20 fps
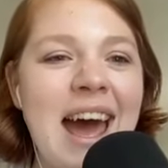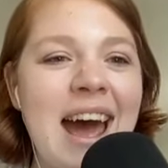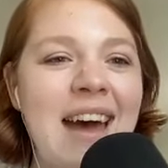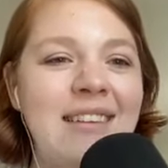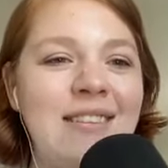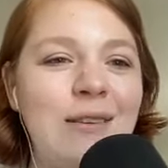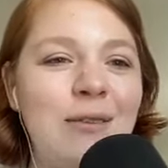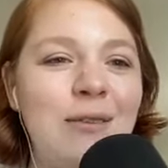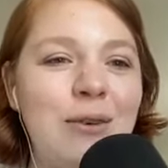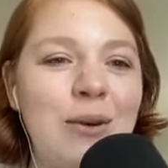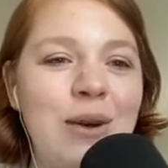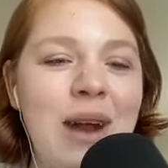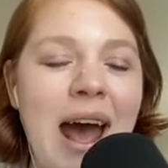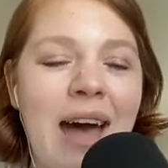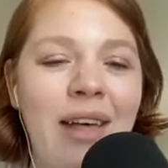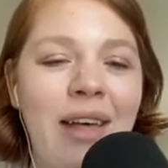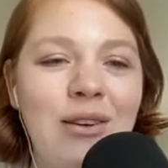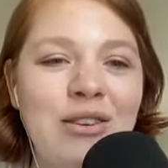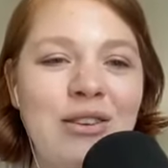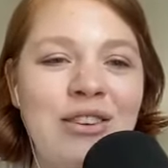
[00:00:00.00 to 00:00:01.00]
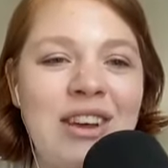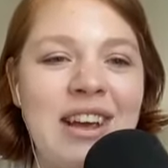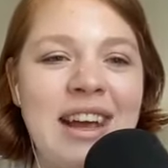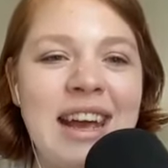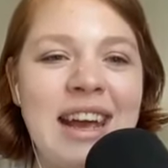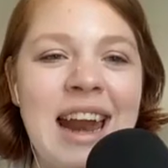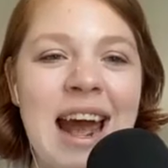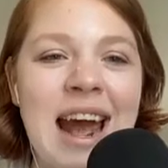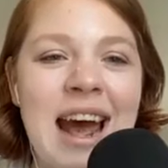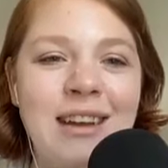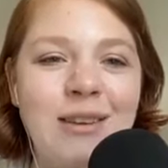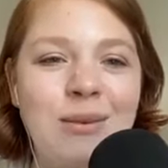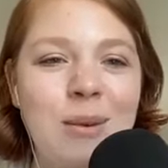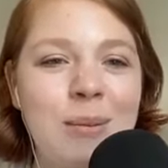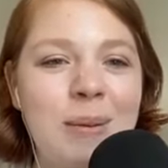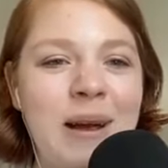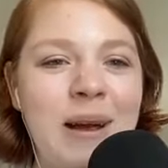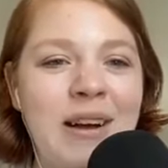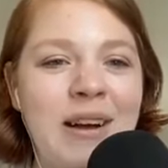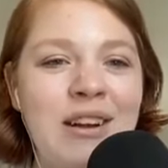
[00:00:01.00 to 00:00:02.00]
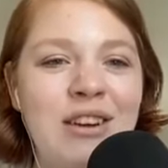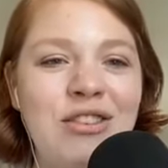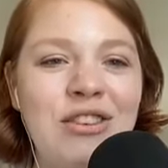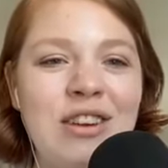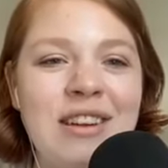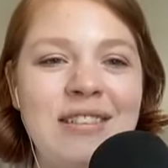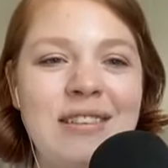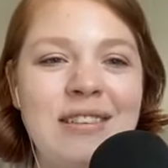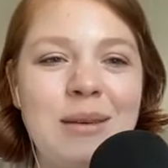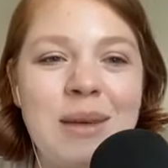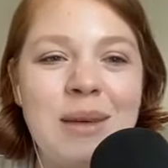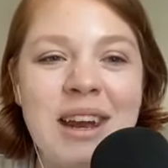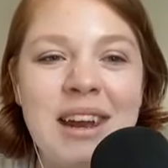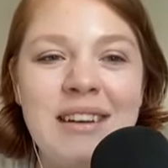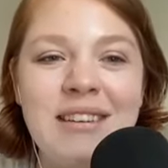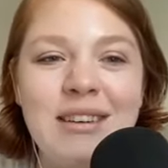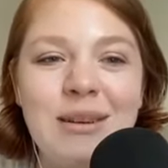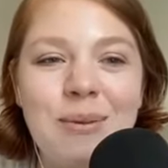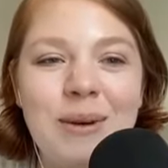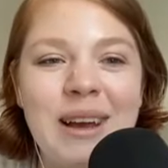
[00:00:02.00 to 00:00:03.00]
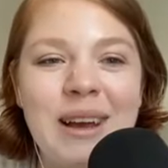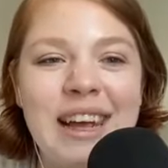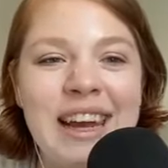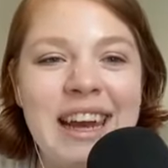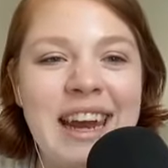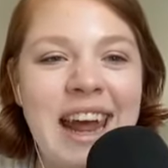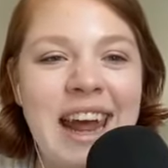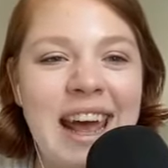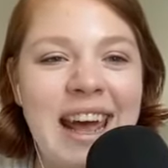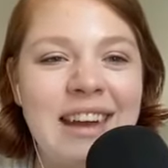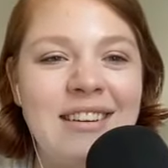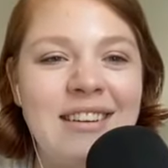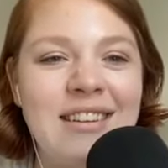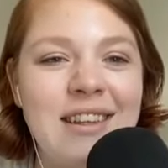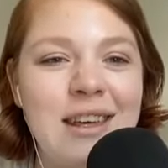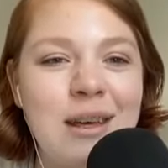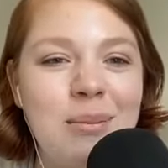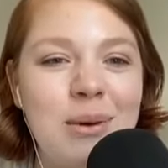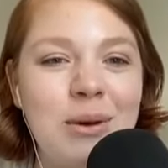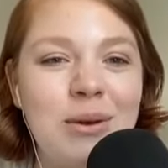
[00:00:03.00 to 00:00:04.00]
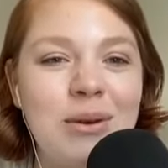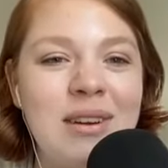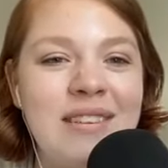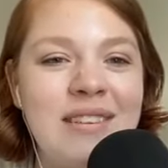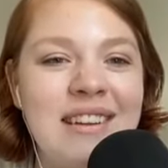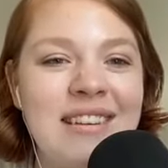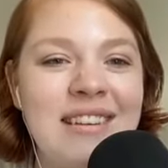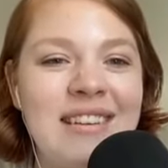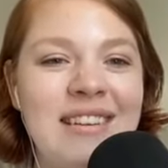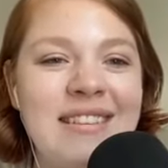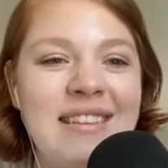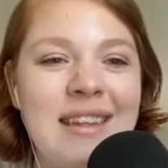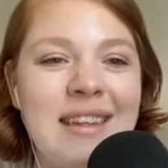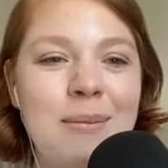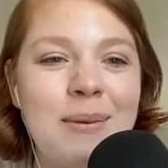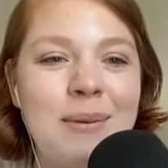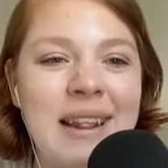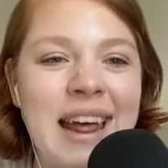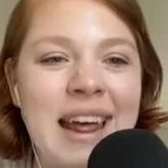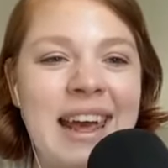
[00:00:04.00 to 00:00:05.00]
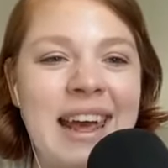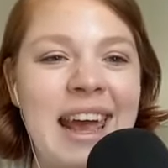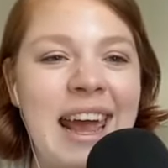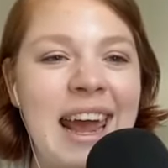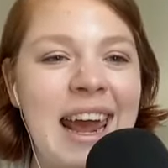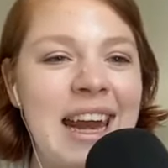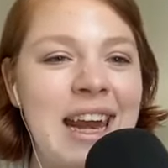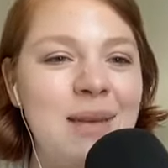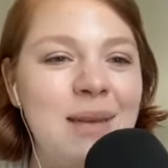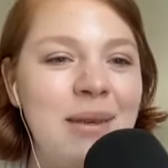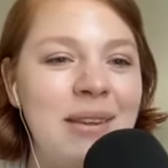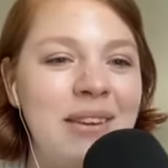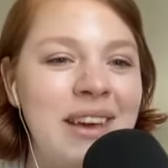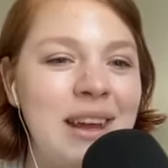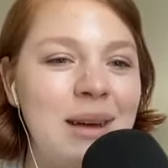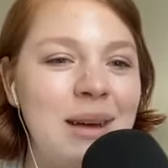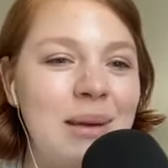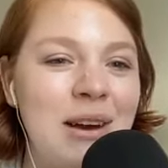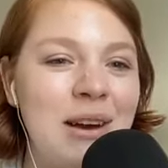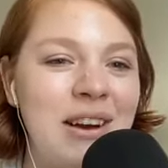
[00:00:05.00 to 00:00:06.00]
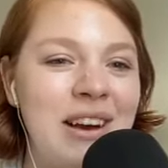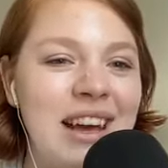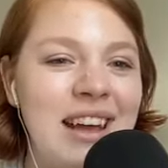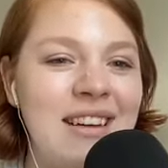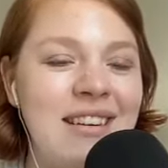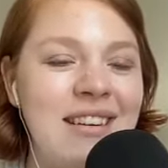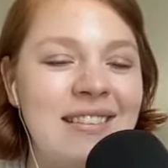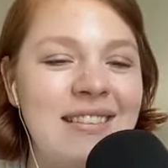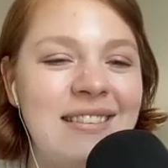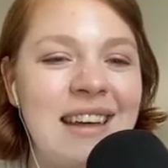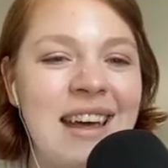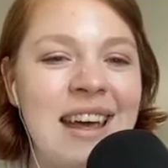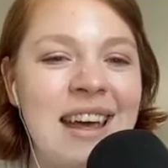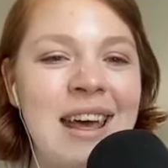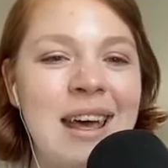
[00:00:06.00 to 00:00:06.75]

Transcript: As a food allergy and asthma parent, she is committed to bringing an end to the immune diseases that plague 80 million Americans.